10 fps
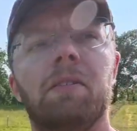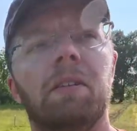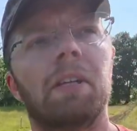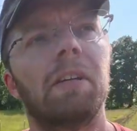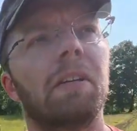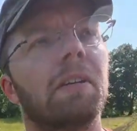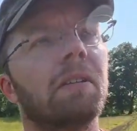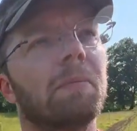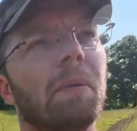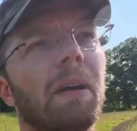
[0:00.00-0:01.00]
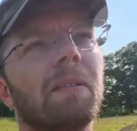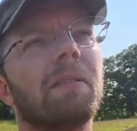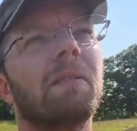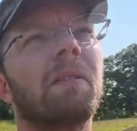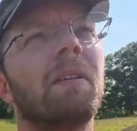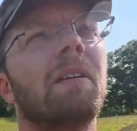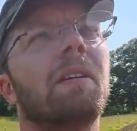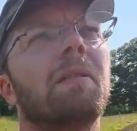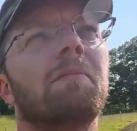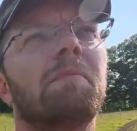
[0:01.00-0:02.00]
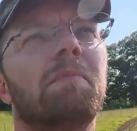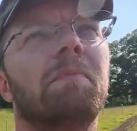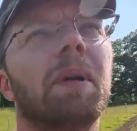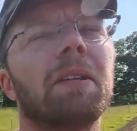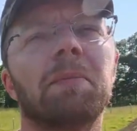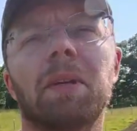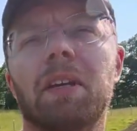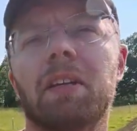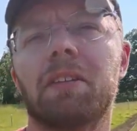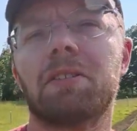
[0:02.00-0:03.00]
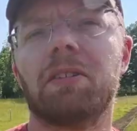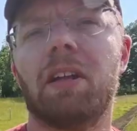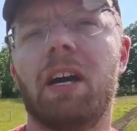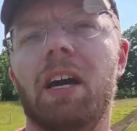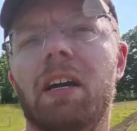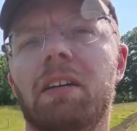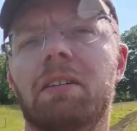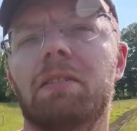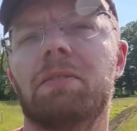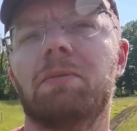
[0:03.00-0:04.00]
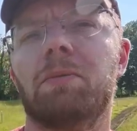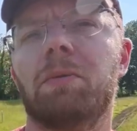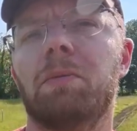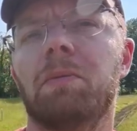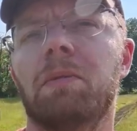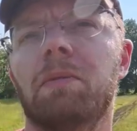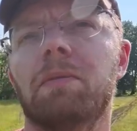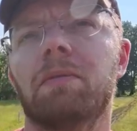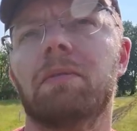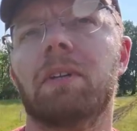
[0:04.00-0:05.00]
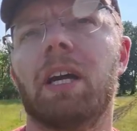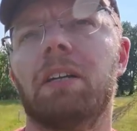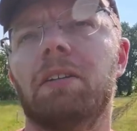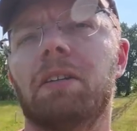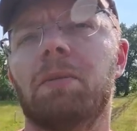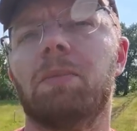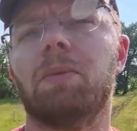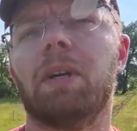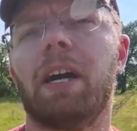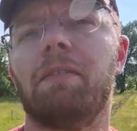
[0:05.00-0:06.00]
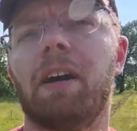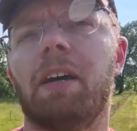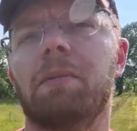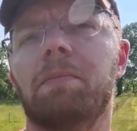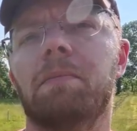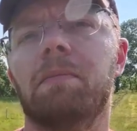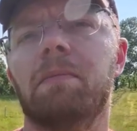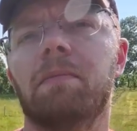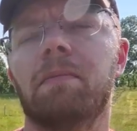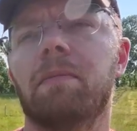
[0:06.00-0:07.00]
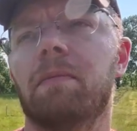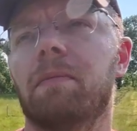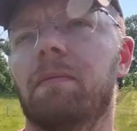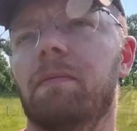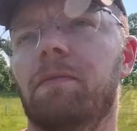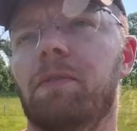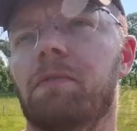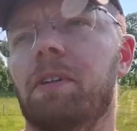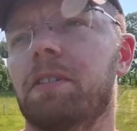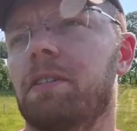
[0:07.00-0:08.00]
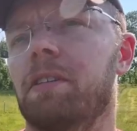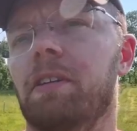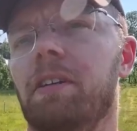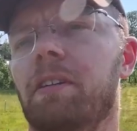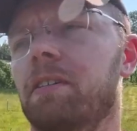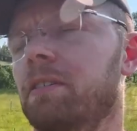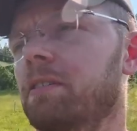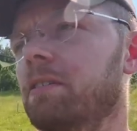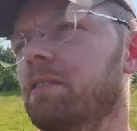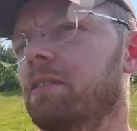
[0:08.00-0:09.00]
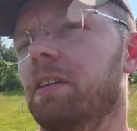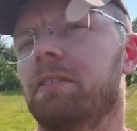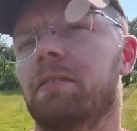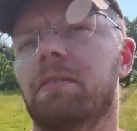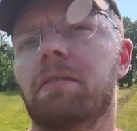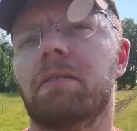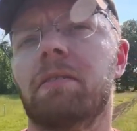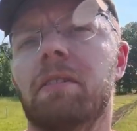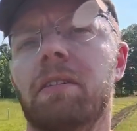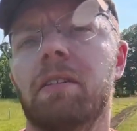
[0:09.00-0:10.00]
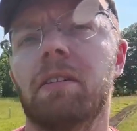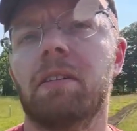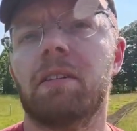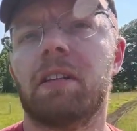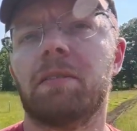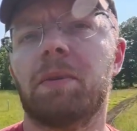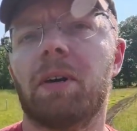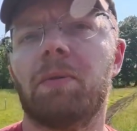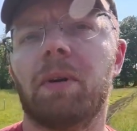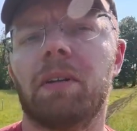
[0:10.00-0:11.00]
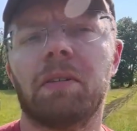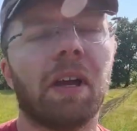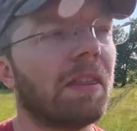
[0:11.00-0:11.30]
here about the beginning of July, we'll kind of let the bull have at them for the rest of the year. That's about when, I